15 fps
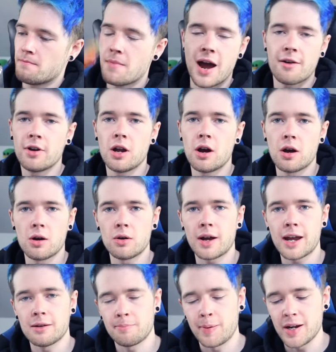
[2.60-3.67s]
Mario
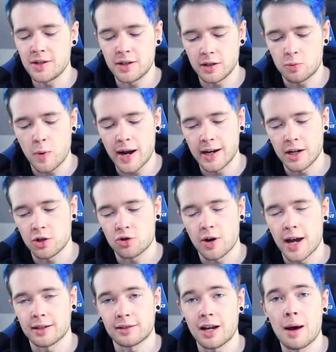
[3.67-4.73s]
in Peach's wedding
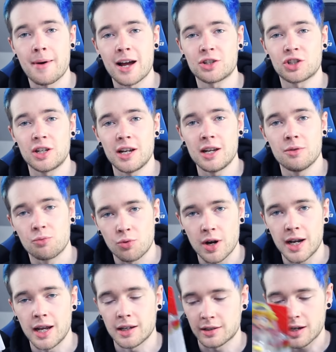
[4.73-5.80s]
dress. I'm actually
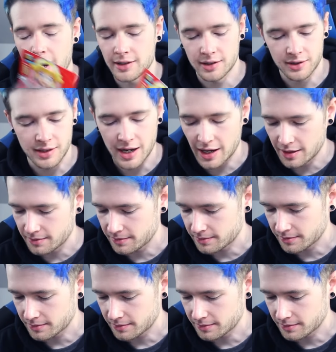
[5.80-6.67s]
really excited to see